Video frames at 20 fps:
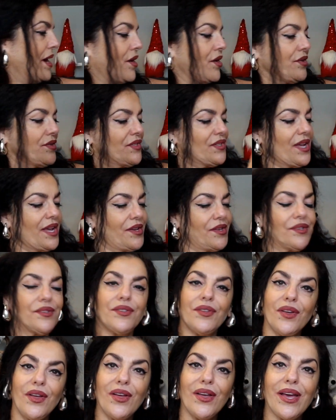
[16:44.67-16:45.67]
my art
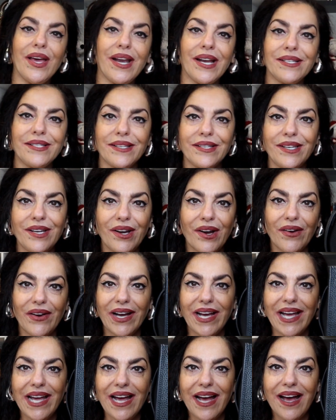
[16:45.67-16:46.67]
sales. And I said, you know
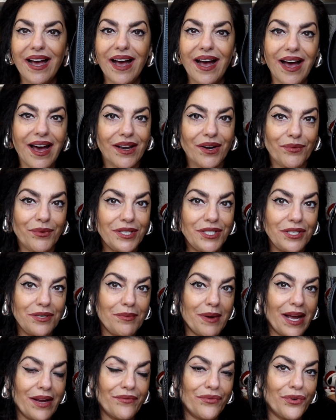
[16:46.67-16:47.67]
what? I don't want you
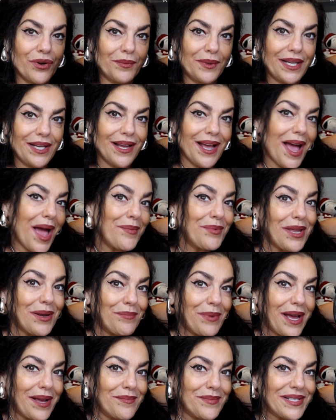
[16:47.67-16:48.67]
to buy it for me. I'm
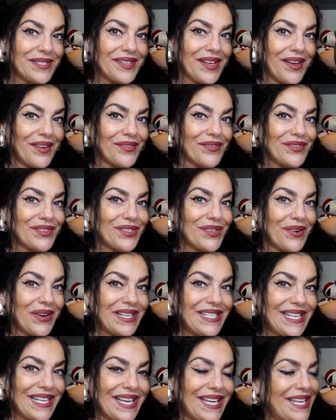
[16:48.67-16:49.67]
going to buy it myself. So
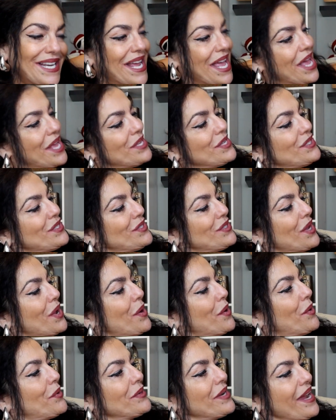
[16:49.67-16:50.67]
I did.
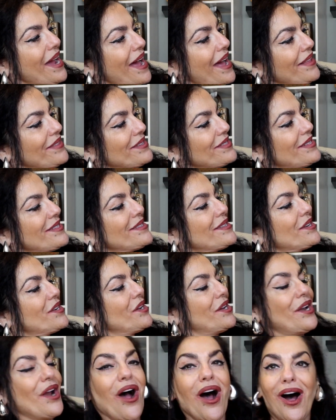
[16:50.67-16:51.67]
So yeah, this is a
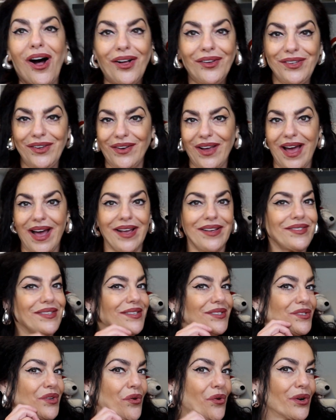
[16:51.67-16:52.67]
good haul, you guys.
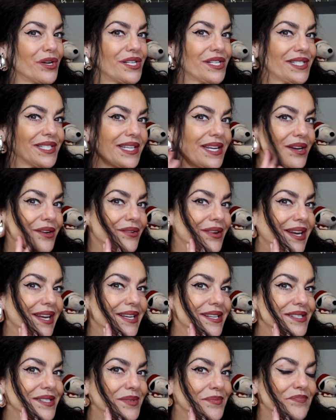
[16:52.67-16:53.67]
These gorgeous
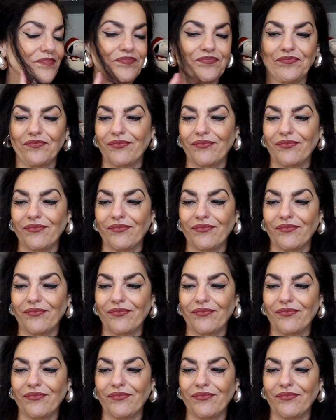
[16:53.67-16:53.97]
earrings